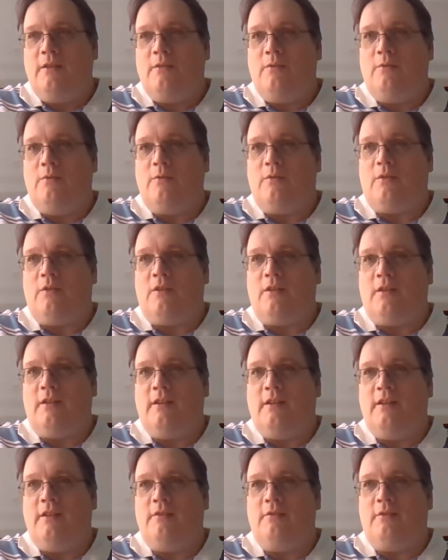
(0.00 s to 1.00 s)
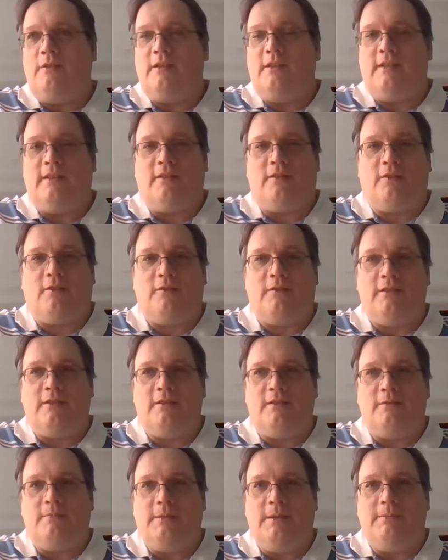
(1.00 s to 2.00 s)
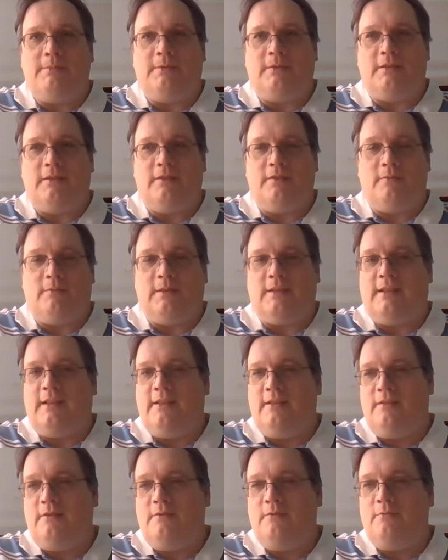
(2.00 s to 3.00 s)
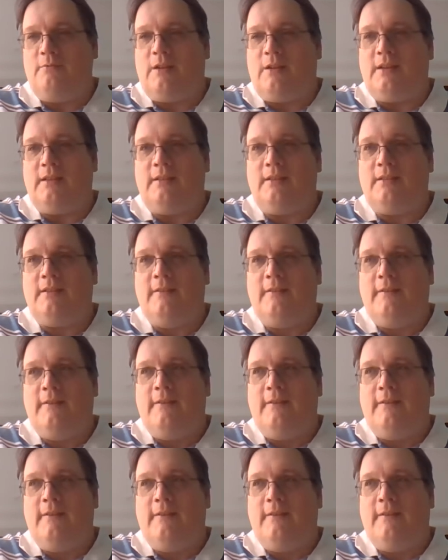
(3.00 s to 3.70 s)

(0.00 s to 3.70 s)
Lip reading: or you can encourage the people to do what they do want.